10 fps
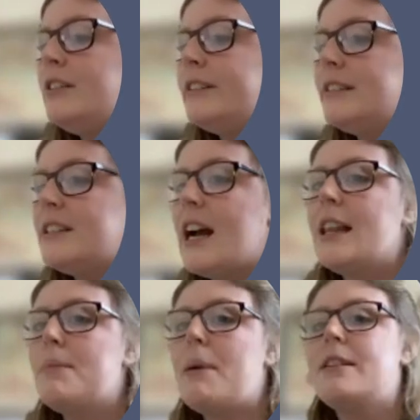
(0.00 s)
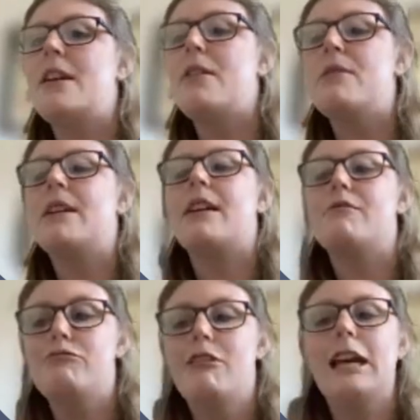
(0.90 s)
using Dilapan, I don't think I
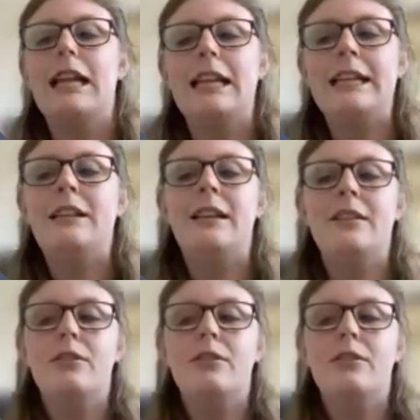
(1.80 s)
really